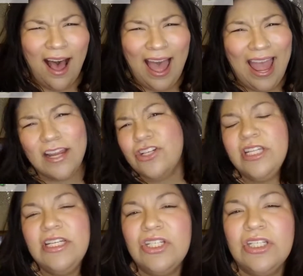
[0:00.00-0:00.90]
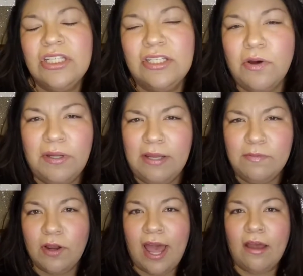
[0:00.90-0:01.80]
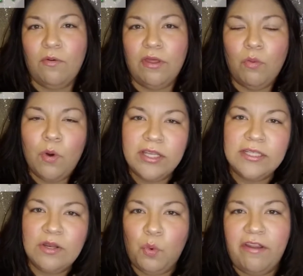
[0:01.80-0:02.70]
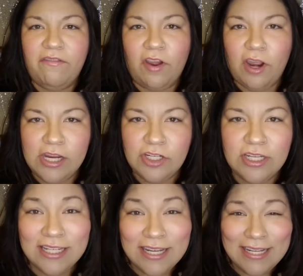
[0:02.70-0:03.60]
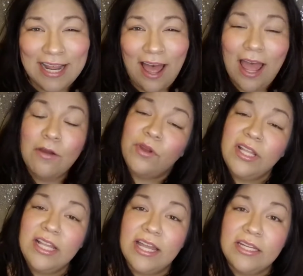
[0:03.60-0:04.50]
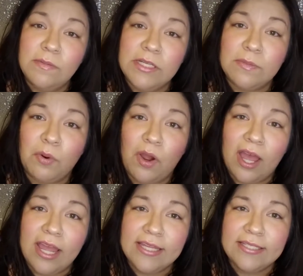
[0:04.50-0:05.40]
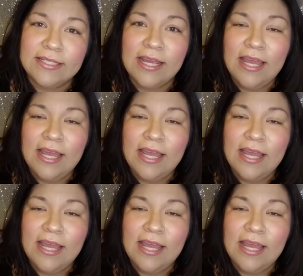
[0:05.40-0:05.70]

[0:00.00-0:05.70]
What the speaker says: I actually don't keep track with what's in what variation because I really like to be surprised.